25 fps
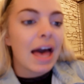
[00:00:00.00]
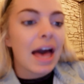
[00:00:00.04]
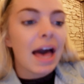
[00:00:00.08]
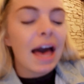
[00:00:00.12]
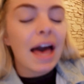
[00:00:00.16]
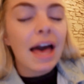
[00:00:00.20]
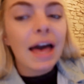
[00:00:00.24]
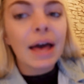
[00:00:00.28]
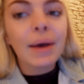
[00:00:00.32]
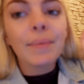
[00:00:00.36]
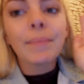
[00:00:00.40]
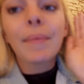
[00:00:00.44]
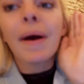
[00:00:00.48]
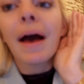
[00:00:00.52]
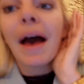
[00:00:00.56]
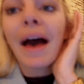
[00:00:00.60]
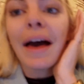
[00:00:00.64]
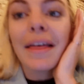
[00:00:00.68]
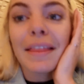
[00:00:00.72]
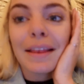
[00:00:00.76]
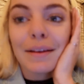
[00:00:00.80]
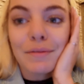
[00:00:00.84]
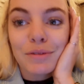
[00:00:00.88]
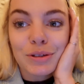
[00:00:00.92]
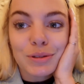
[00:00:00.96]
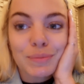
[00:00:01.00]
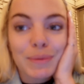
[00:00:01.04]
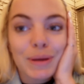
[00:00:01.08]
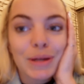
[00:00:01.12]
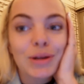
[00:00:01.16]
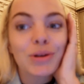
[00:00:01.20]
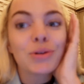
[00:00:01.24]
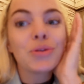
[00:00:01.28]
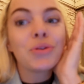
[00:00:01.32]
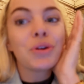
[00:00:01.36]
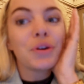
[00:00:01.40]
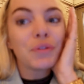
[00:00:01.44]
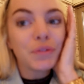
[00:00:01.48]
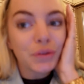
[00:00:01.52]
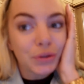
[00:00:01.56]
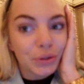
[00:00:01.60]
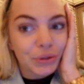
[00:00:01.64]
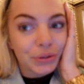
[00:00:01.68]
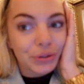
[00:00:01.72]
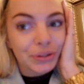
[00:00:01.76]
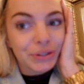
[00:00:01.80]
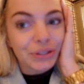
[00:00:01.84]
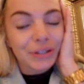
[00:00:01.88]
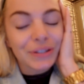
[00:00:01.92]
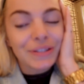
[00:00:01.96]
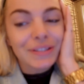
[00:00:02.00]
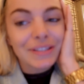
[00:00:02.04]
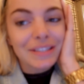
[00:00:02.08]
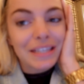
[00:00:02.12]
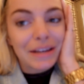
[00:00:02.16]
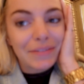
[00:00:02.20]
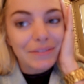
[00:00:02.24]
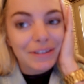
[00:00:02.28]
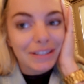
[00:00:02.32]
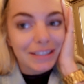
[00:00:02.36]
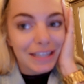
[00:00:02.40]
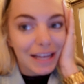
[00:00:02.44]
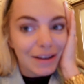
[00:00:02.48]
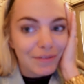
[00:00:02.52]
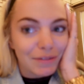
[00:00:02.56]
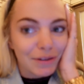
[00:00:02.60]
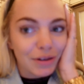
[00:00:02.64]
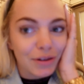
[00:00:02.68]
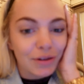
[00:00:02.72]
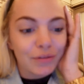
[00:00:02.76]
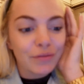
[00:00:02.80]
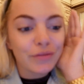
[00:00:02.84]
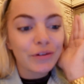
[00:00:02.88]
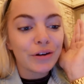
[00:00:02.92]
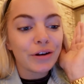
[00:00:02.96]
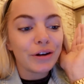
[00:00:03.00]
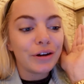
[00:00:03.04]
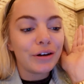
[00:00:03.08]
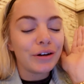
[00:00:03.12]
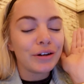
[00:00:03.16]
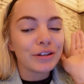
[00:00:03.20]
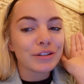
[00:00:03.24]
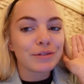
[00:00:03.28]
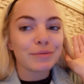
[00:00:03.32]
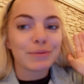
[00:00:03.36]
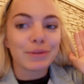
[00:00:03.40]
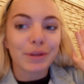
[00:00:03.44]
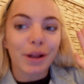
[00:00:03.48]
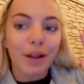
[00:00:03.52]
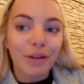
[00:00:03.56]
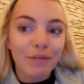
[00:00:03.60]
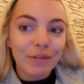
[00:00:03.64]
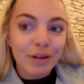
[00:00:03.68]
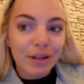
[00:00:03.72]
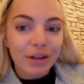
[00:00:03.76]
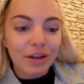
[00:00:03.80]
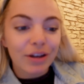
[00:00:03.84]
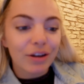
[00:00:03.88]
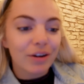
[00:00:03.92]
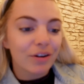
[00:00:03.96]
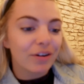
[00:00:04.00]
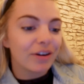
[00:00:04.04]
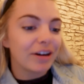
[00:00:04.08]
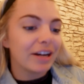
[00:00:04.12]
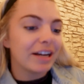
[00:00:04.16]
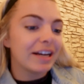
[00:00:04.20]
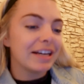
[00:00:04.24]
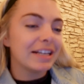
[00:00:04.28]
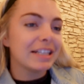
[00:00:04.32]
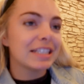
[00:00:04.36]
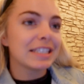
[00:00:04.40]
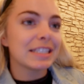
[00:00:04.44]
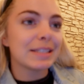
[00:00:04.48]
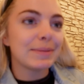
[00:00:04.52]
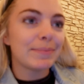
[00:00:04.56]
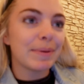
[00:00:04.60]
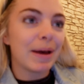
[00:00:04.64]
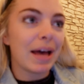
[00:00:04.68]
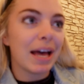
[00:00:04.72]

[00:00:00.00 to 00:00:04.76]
And I've just made another order on 7-Eleven for some salt and vinegar crisp.